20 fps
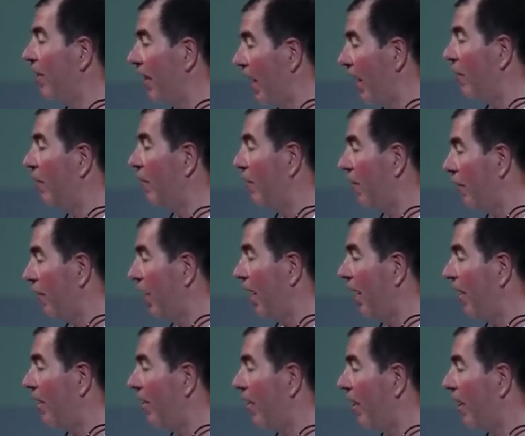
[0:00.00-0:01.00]
Thanks for
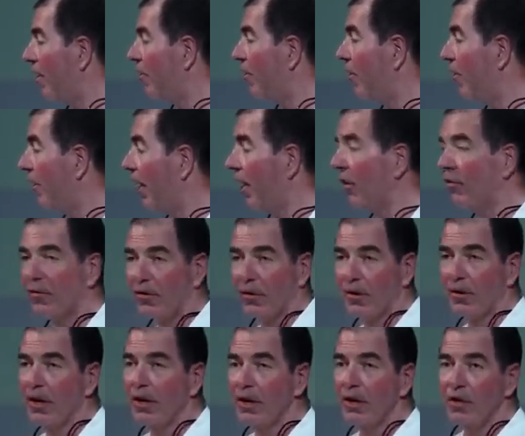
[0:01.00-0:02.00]
staying in touch and thanks
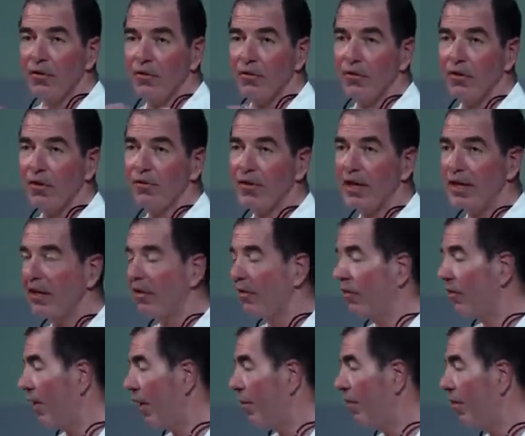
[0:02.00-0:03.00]
for serving
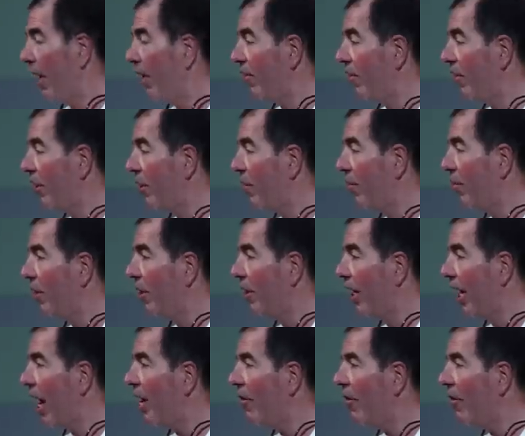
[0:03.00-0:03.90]
this amazing community.